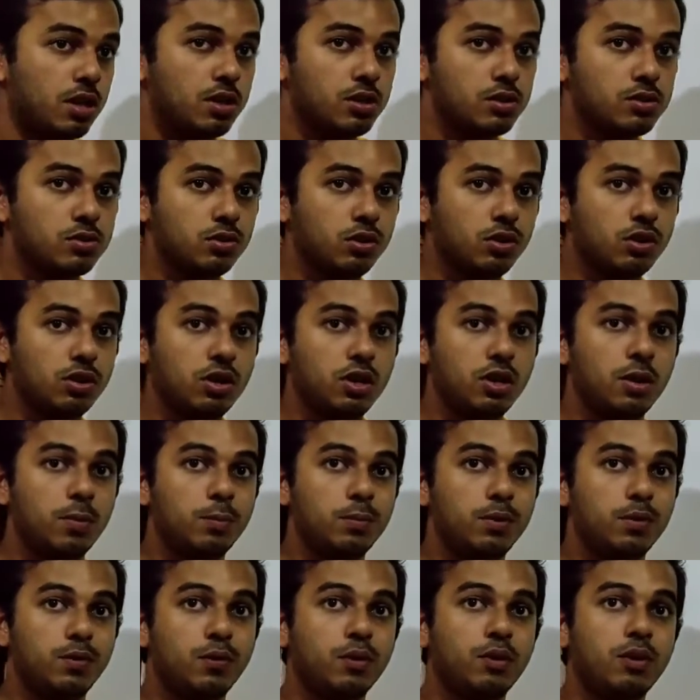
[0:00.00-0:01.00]
So
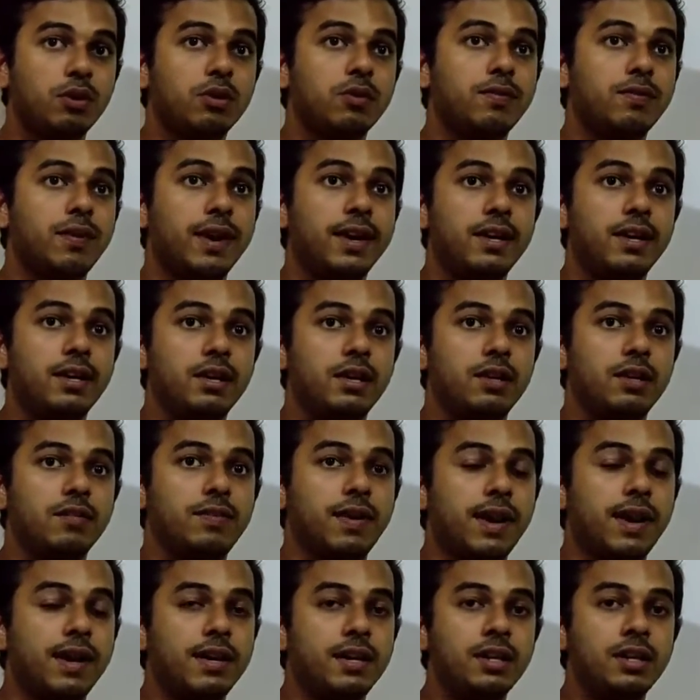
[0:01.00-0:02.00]
before
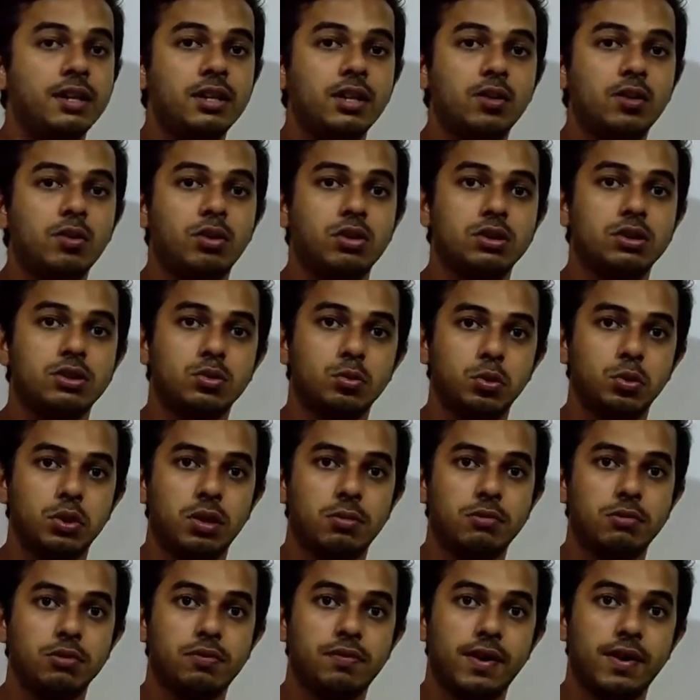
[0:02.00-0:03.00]
finding the cost, we
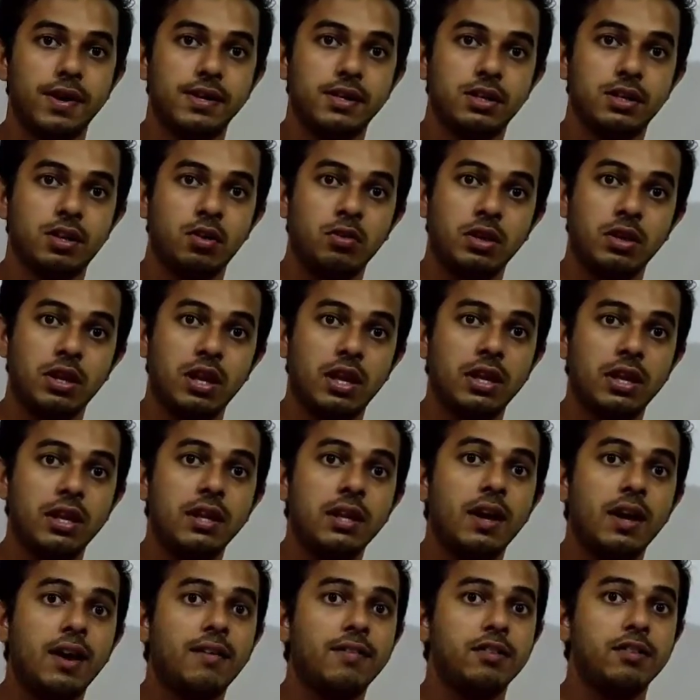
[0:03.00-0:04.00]
have to find out
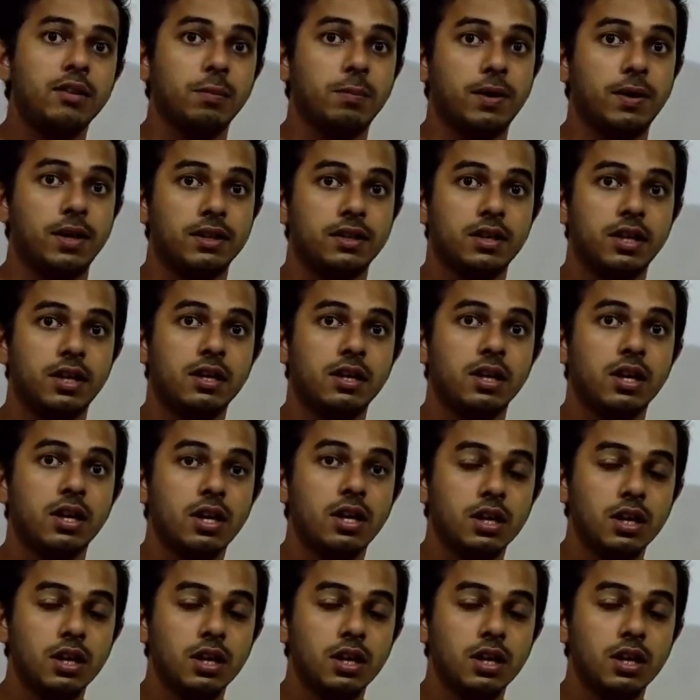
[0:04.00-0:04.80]
area of the path, right?